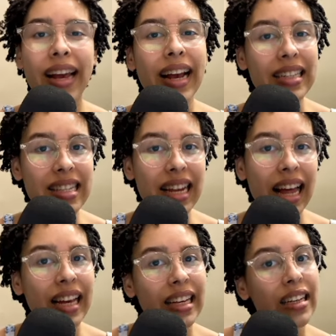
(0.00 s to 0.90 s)
it's
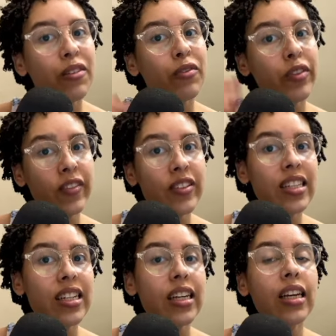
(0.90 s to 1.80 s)
like a
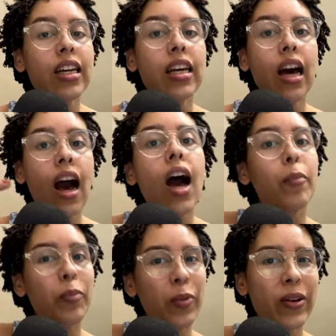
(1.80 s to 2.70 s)
50
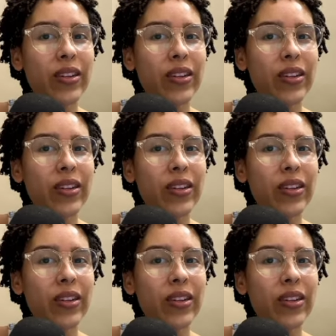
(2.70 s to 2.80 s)
up